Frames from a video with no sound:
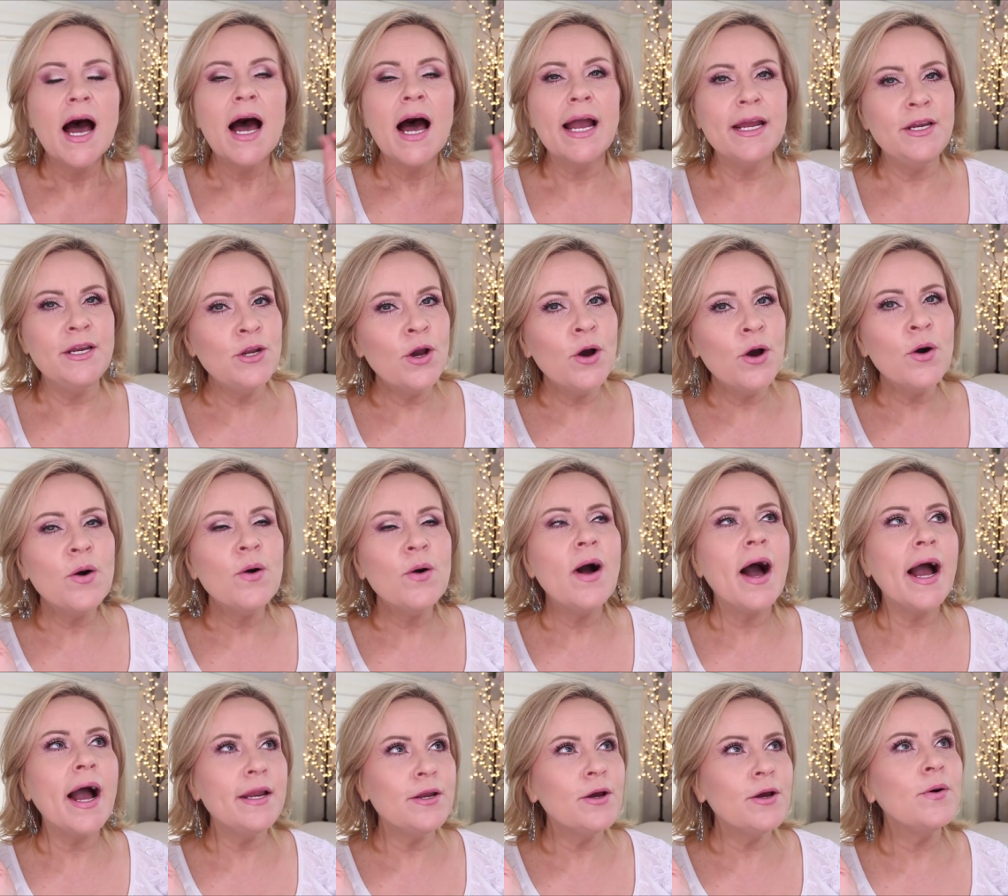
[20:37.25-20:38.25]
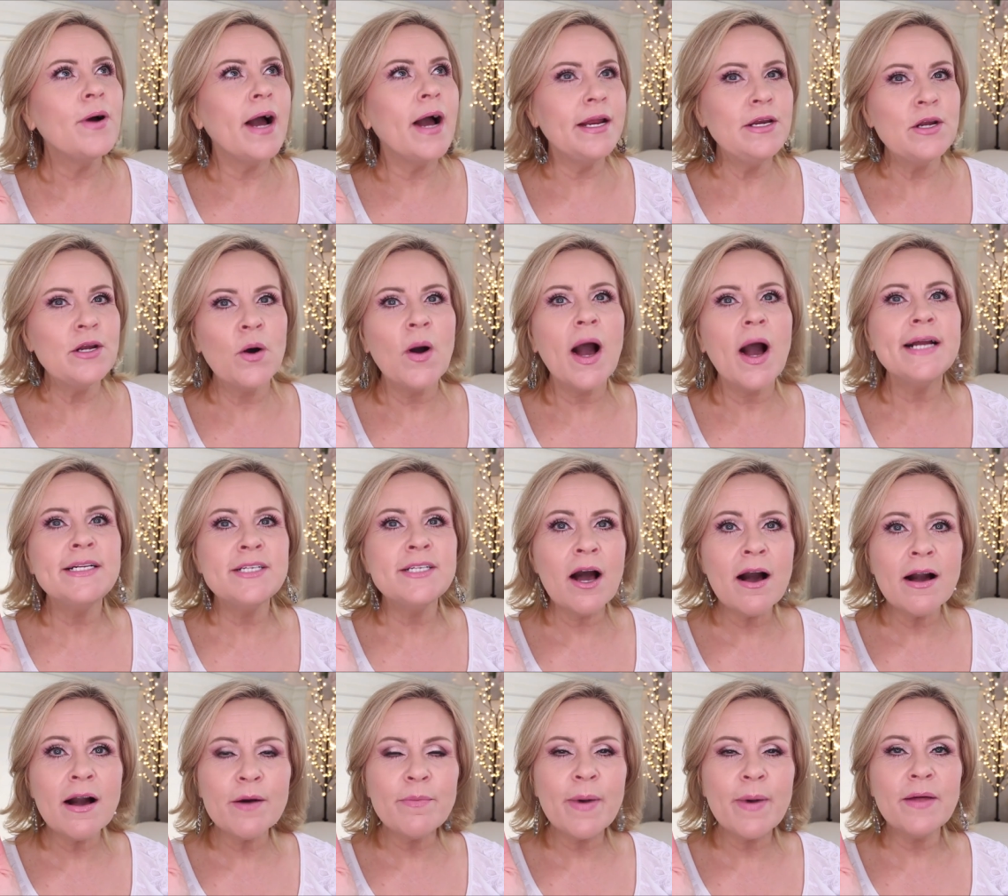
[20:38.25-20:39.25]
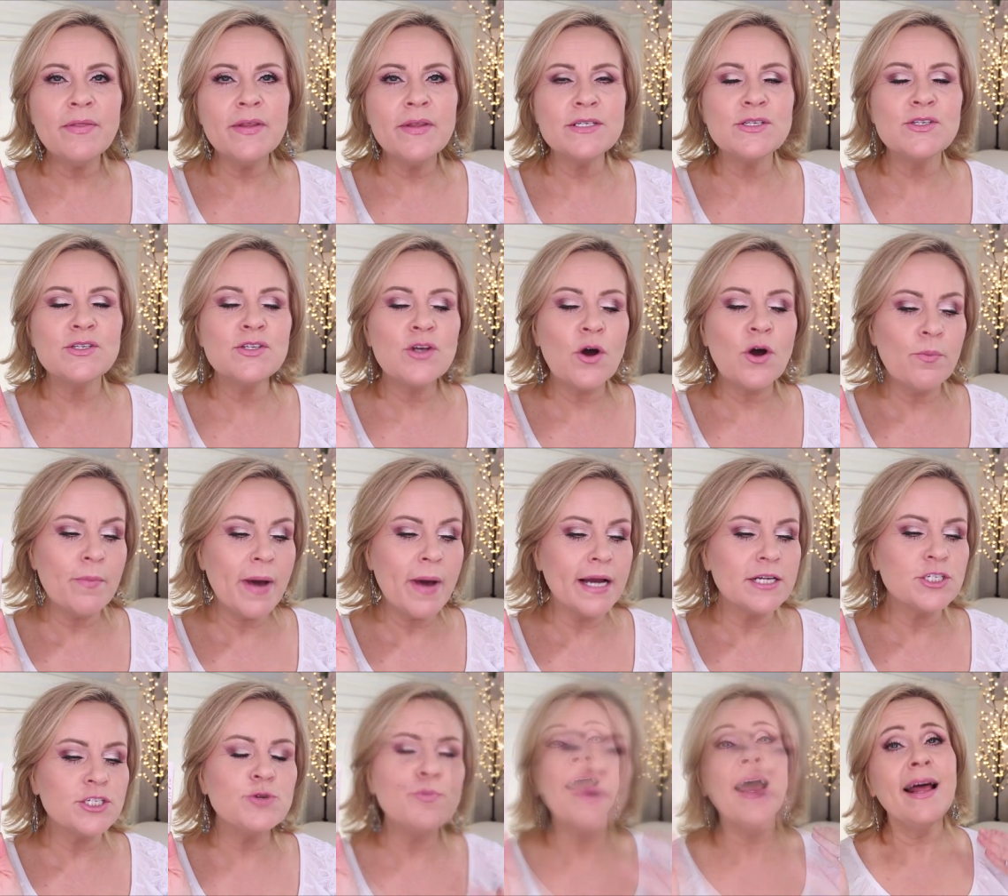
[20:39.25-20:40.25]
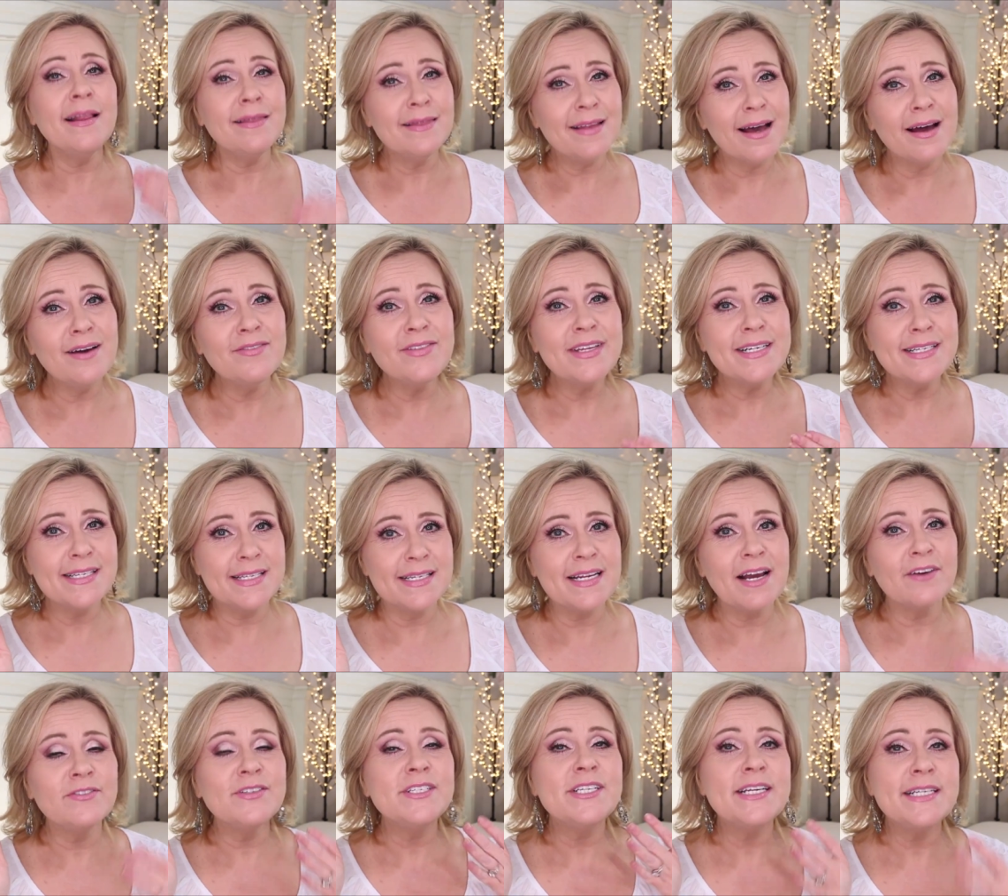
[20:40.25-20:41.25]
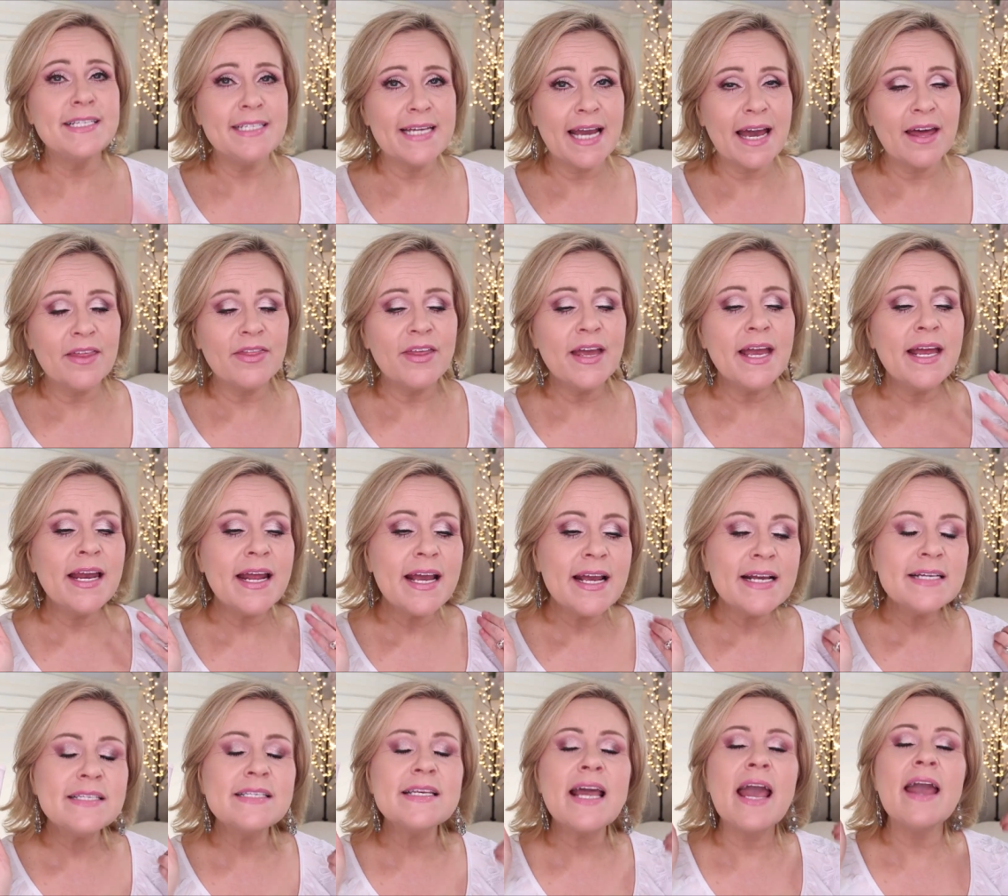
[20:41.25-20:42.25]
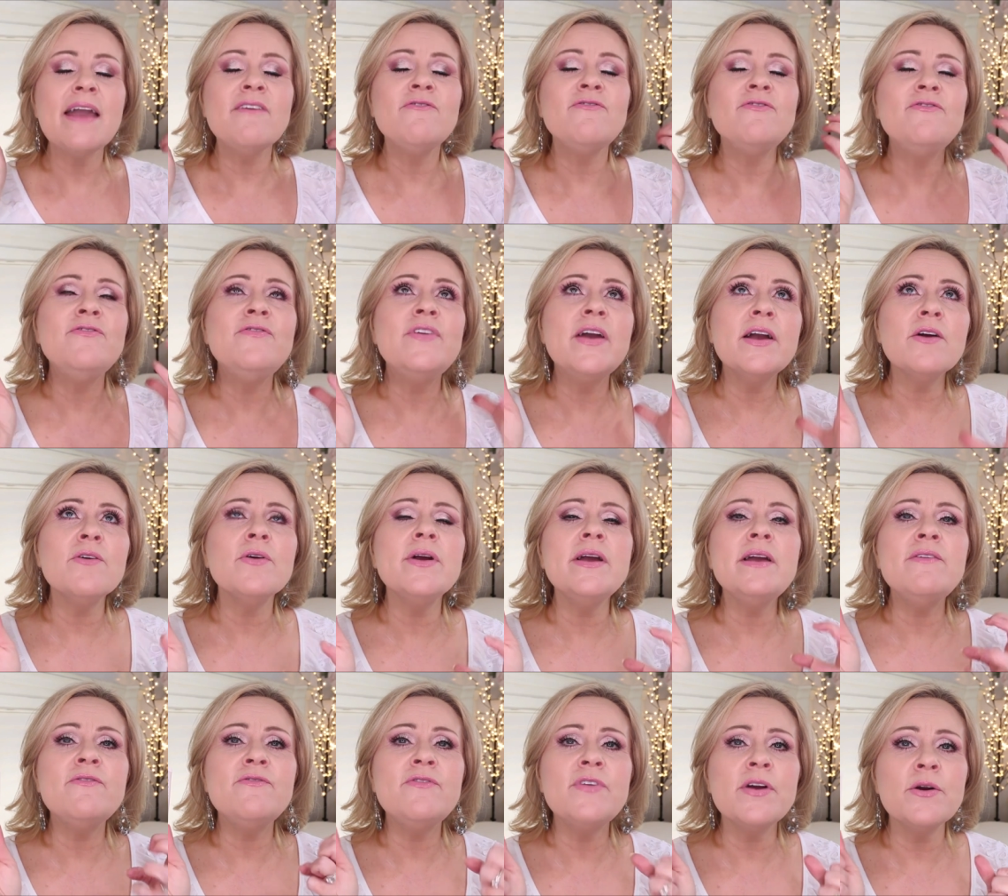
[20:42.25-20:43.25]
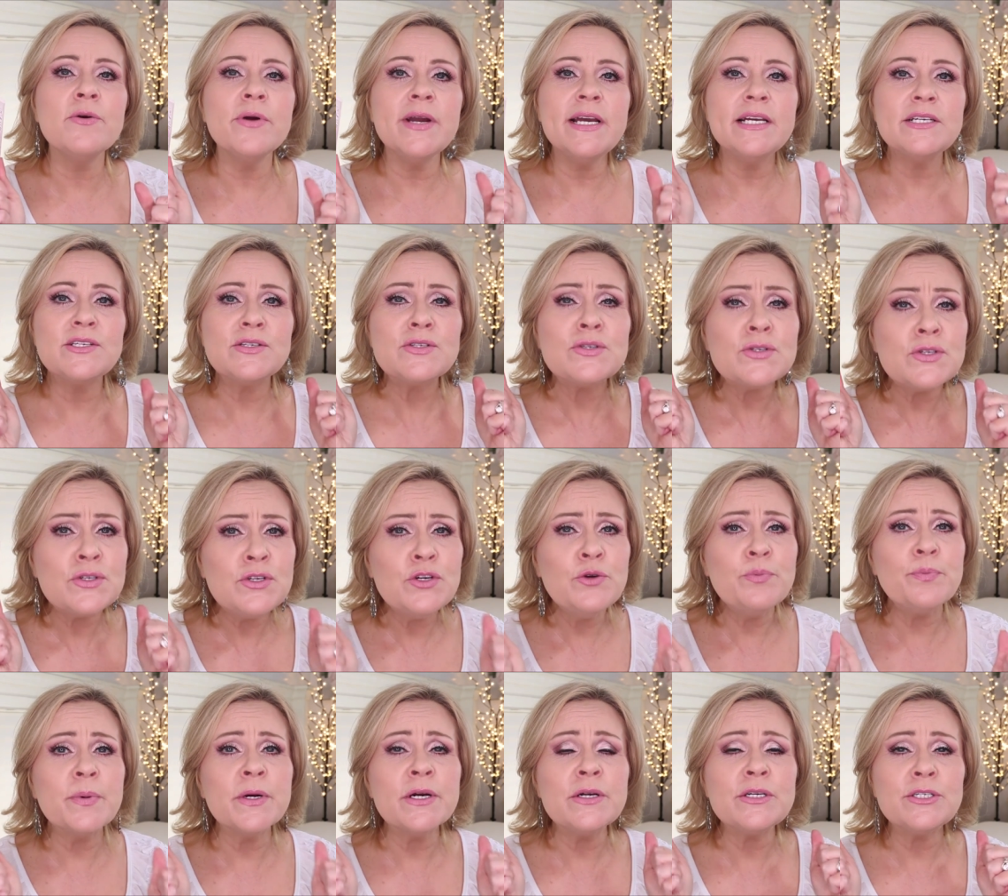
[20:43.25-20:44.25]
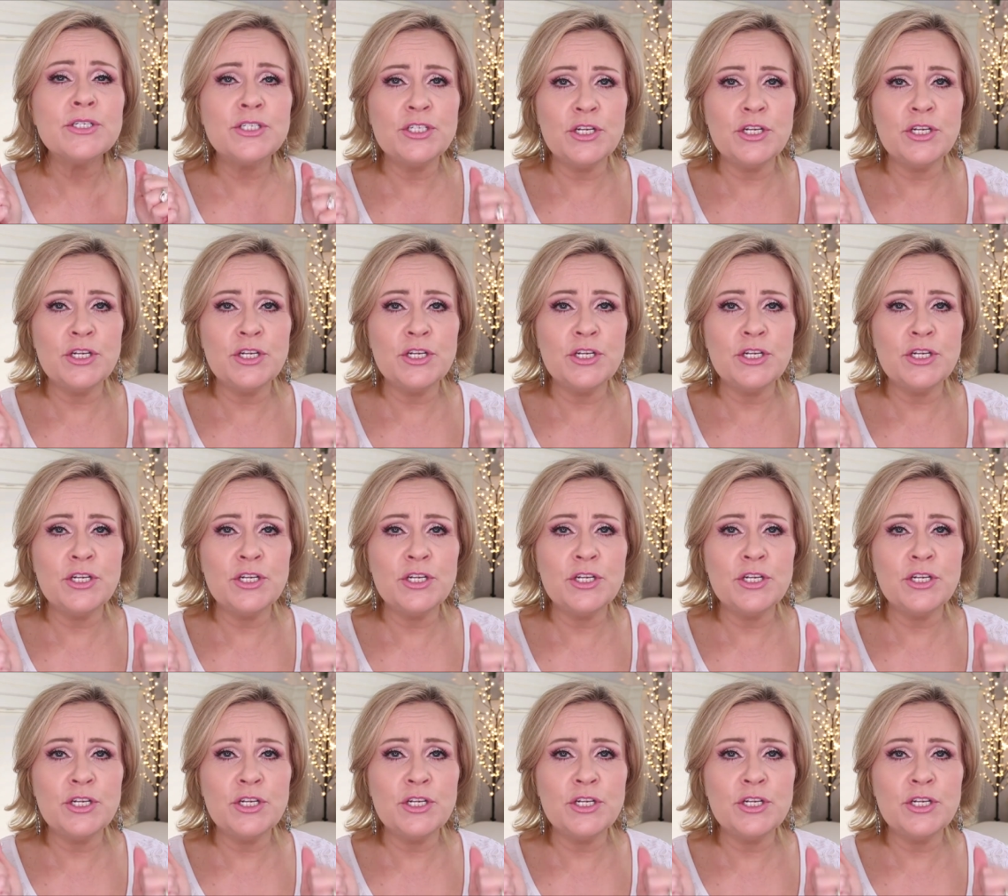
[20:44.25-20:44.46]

I know, I know, I know. I talk about this so much, but I love this stuff to death. It is a very, very super